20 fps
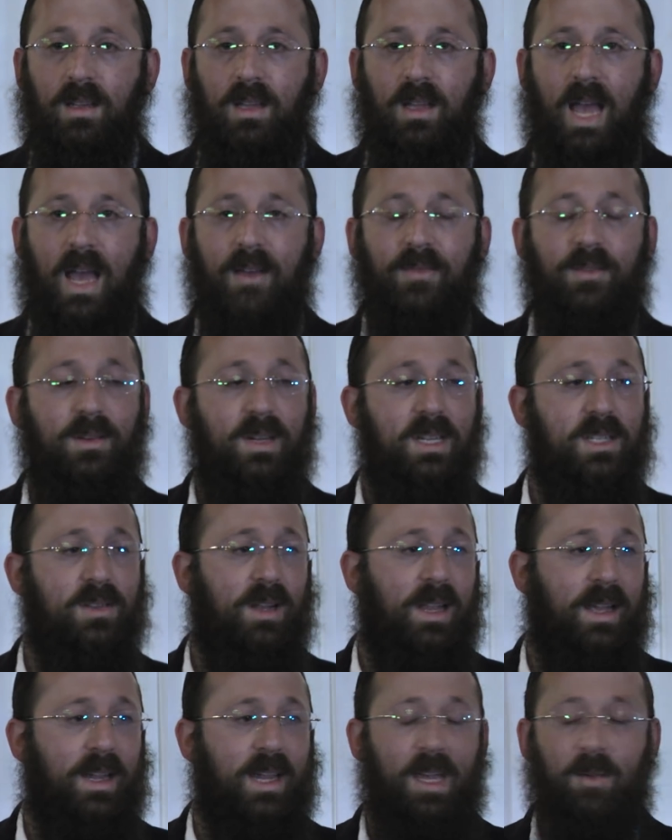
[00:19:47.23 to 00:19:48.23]
After Israel,
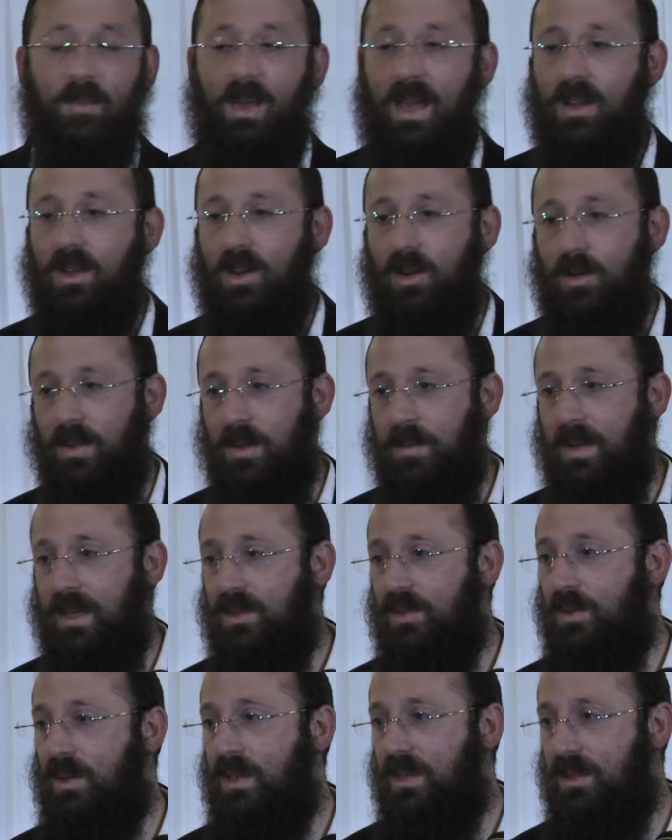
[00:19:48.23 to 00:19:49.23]
I came back home at about
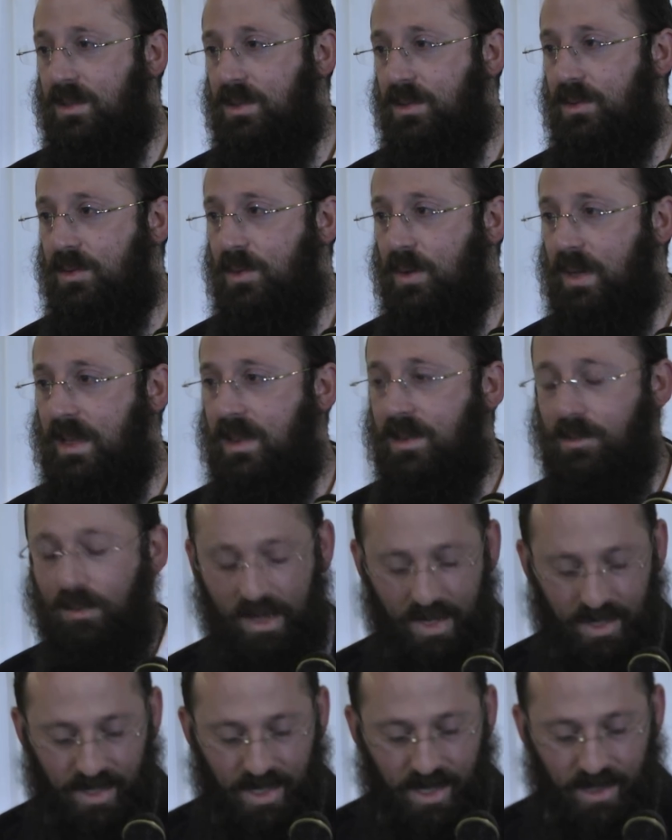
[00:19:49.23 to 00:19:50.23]
22, 23.
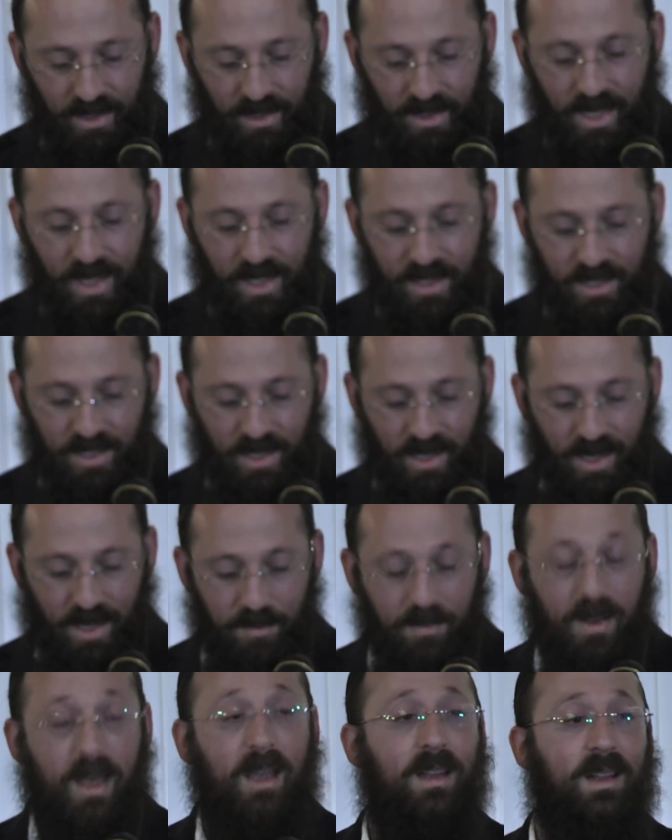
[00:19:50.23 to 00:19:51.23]
I got engaged, and I
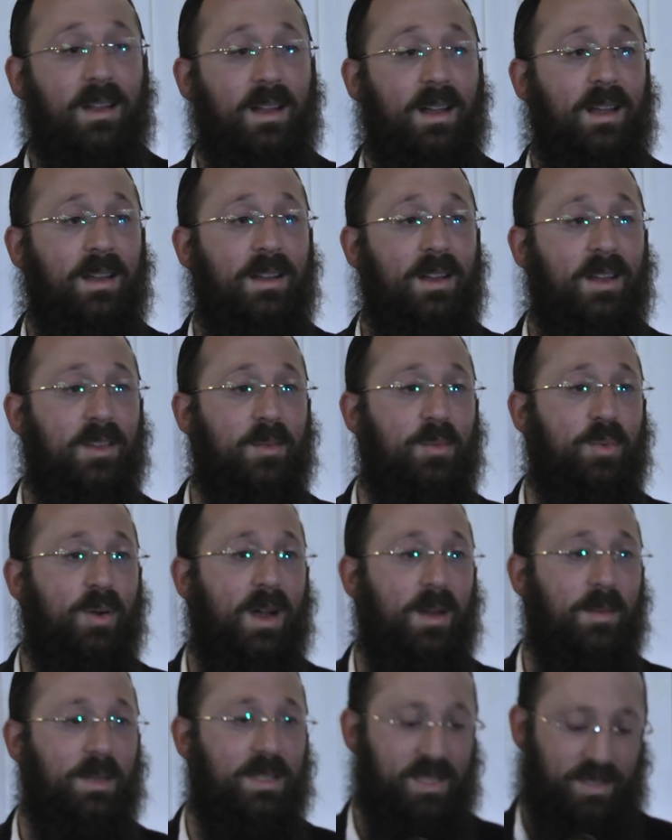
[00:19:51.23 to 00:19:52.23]
made another
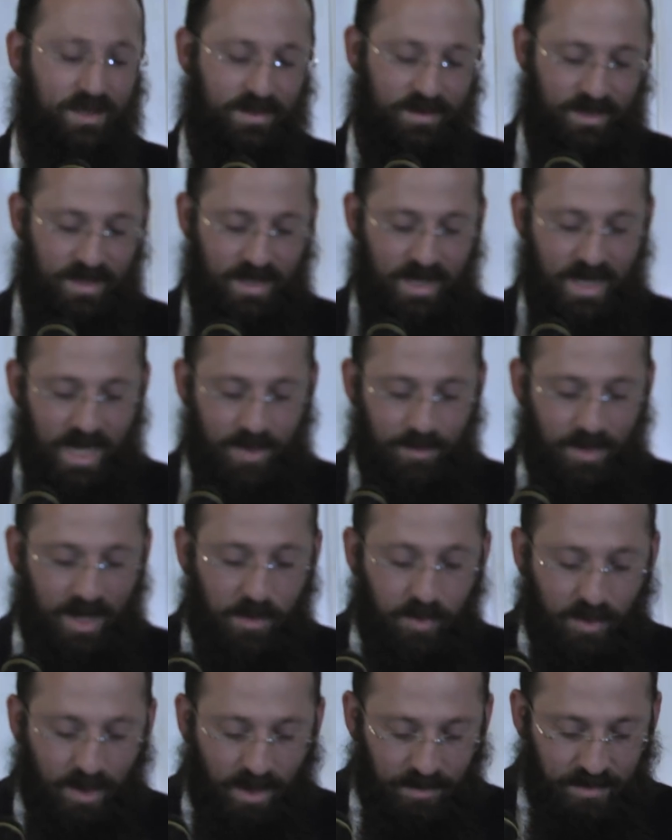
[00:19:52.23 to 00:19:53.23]
promise. And my
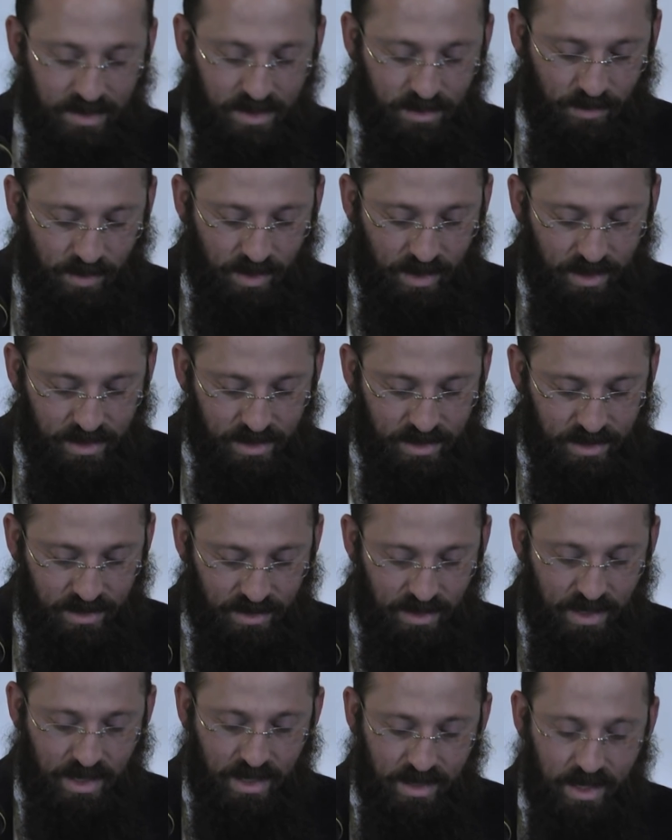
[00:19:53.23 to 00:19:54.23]
promise was
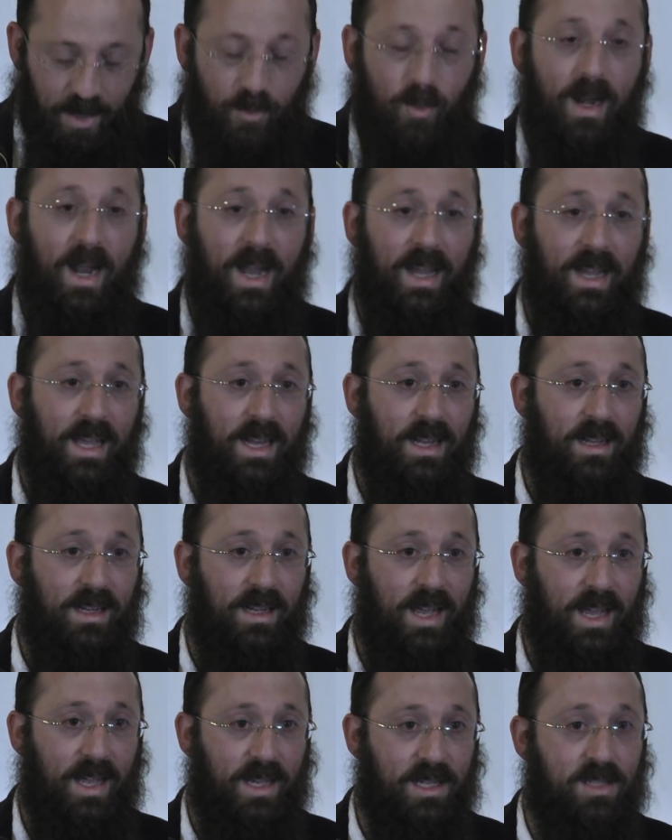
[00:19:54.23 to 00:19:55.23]
that when I get
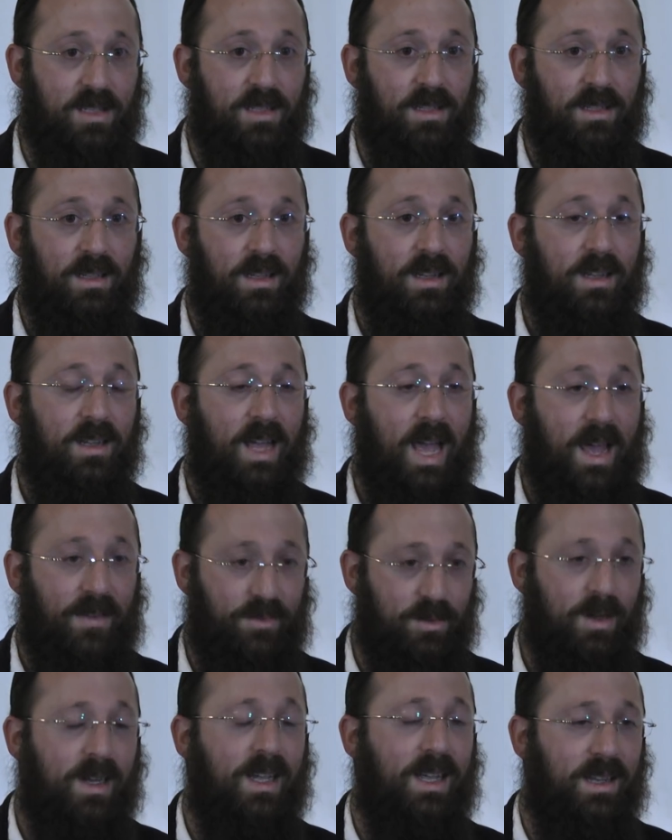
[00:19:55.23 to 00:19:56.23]
engaged,
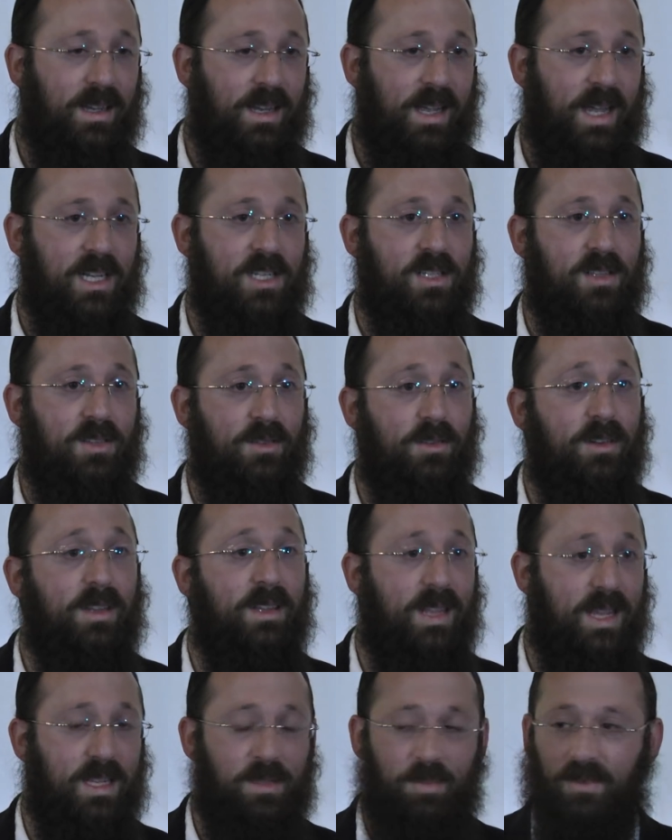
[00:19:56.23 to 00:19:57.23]
after I get engaged, 30
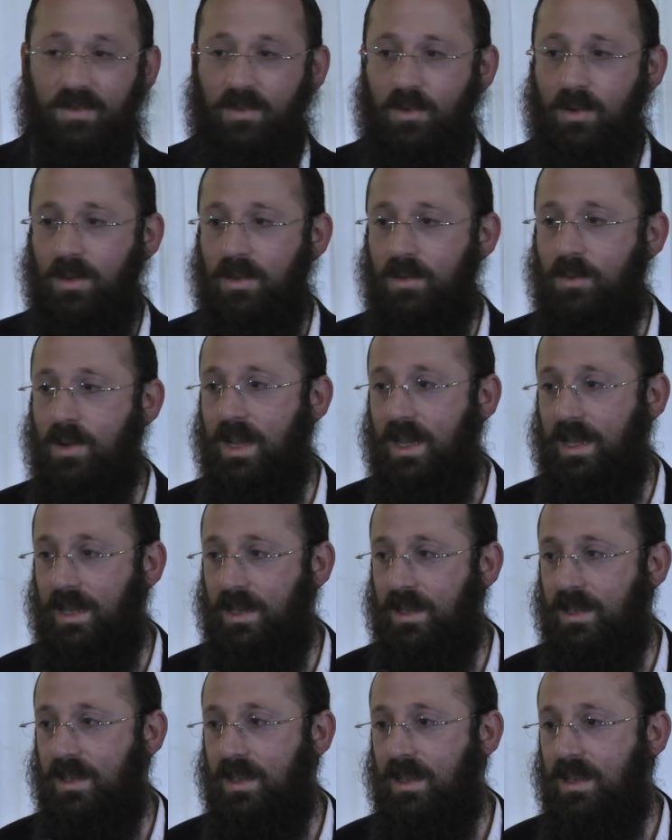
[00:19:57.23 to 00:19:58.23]
days before the wedding,
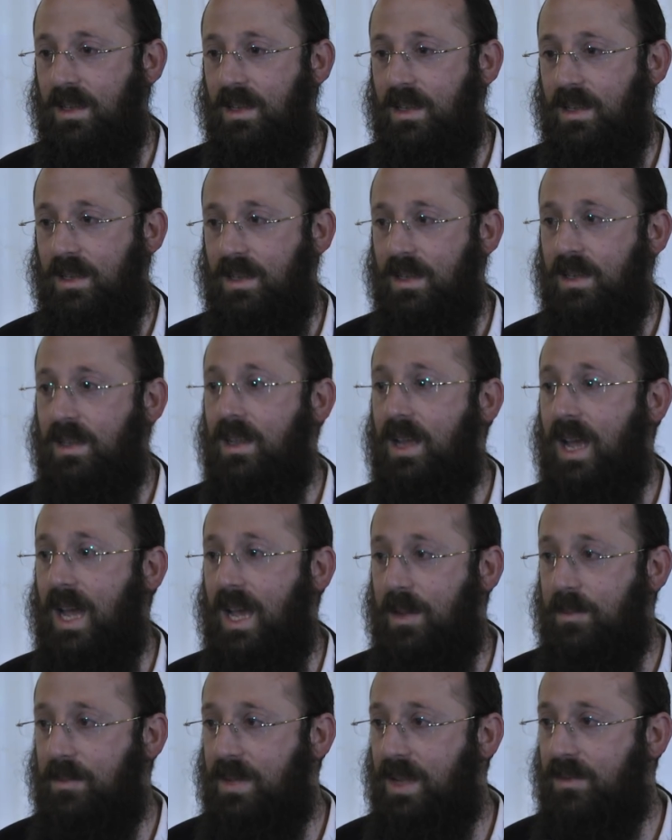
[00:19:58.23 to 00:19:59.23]

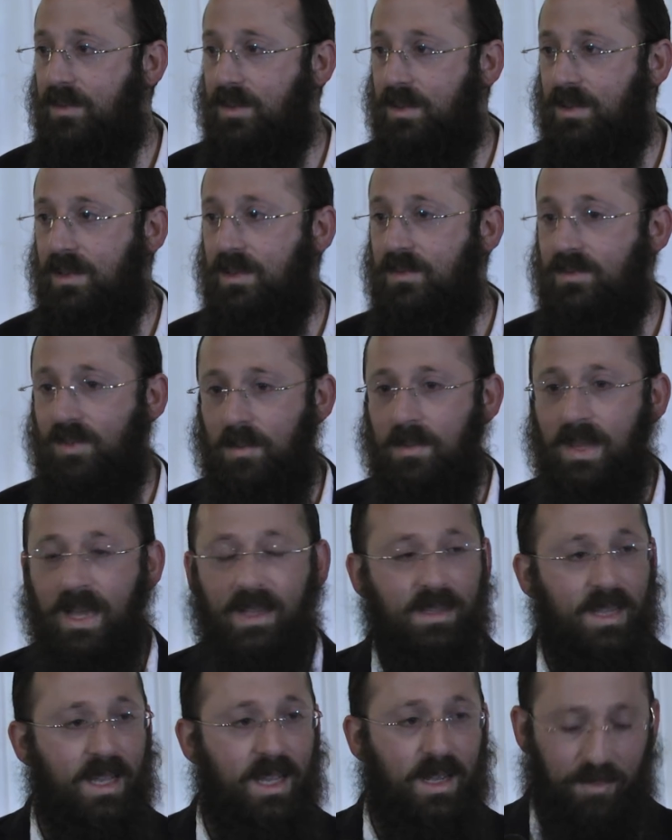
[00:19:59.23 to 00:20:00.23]
from
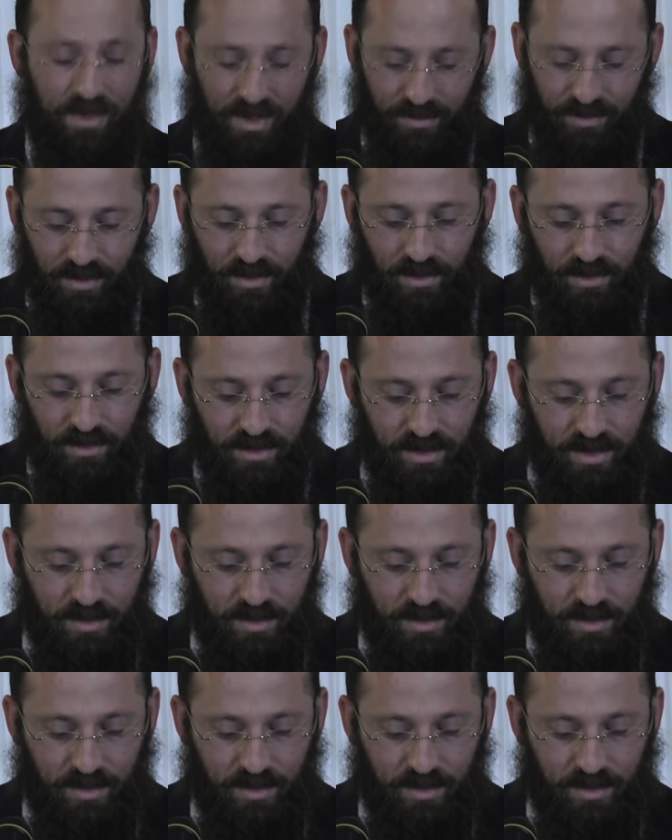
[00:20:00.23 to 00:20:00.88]
that day, I'm never going to